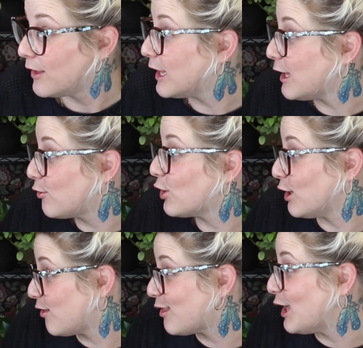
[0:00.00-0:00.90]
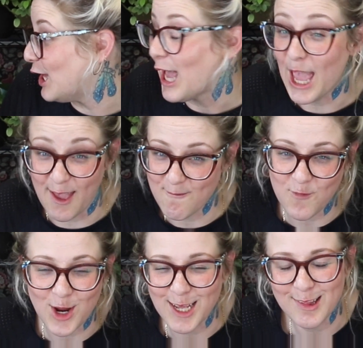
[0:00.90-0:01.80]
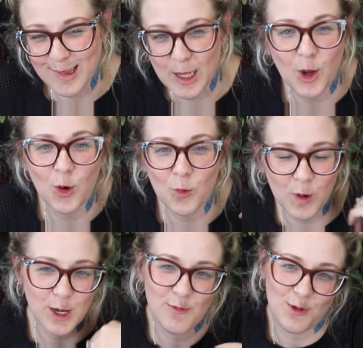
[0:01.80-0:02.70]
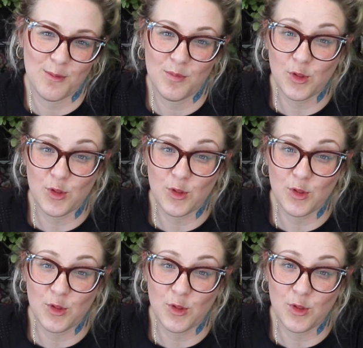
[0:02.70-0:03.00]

then he's gonna see every single one of them.